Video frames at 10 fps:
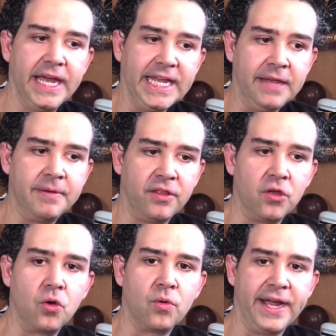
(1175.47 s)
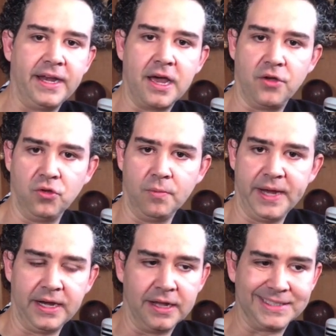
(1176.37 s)
even though right now you
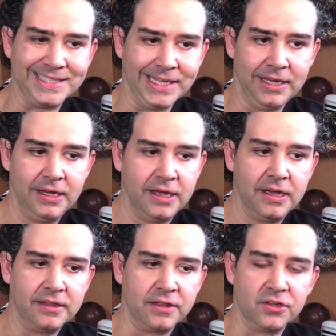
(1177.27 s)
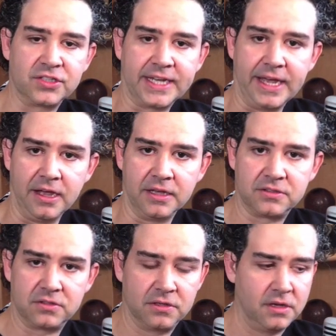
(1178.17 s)
may not see that there's
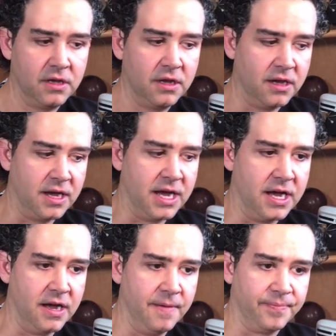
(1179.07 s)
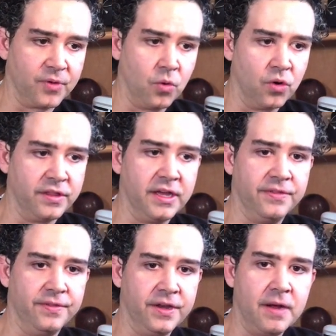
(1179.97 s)
chaos, or
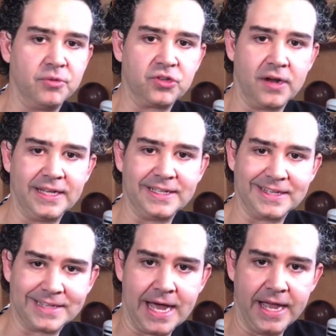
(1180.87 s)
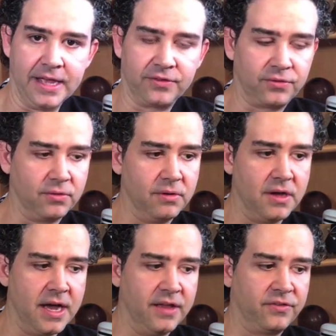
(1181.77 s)
that the numbers are not as high
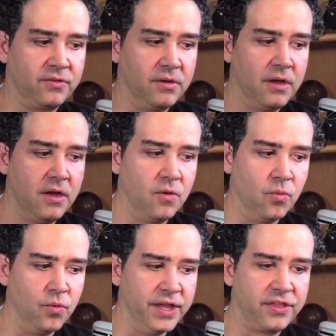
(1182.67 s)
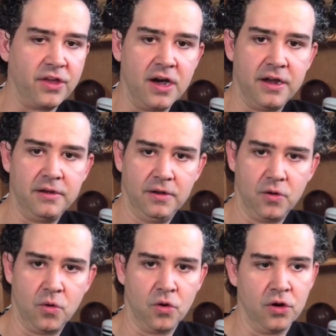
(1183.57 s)
as we thought,
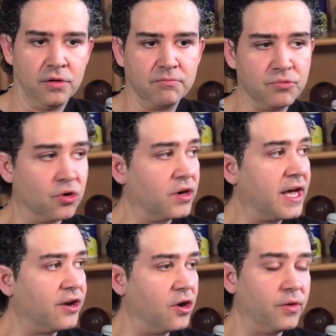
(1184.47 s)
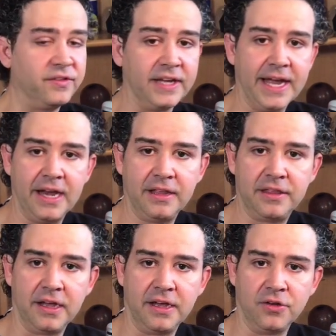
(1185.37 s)
or you're not noticing
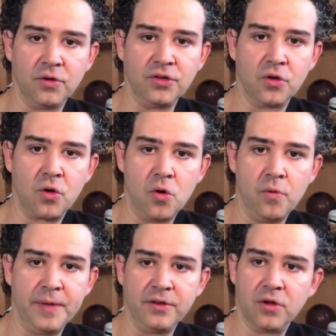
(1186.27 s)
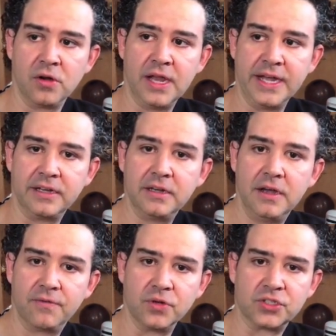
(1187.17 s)
anything and you're in your home and you're like
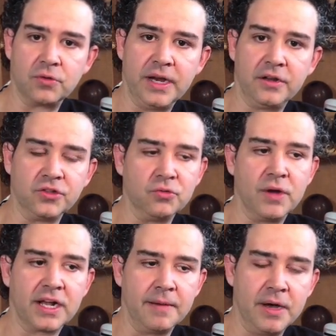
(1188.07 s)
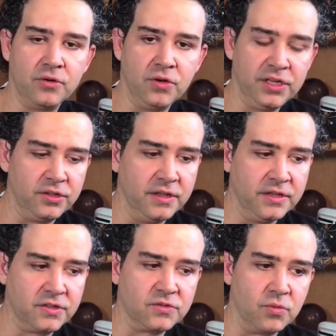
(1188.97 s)
frustrated because you want to come out,
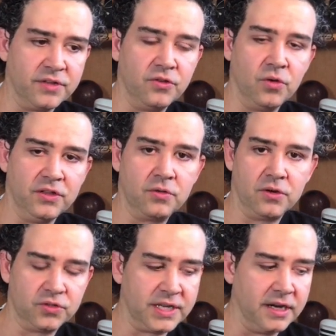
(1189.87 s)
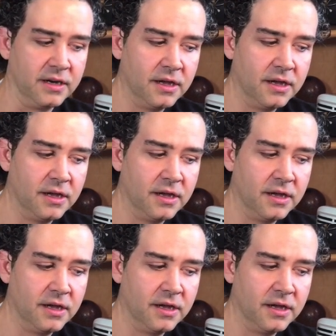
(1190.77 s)
this is what you need to understand,